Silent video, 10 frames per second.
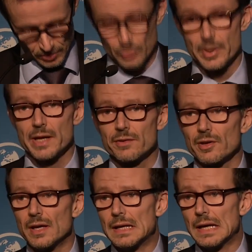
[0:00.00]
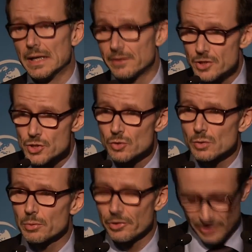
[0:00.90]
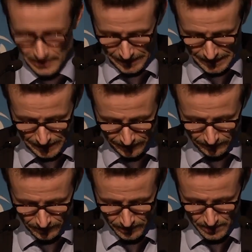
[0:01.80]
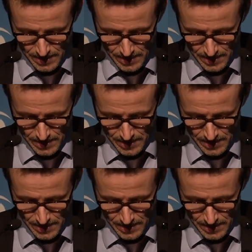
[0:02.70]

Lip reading: creates additional procyclicality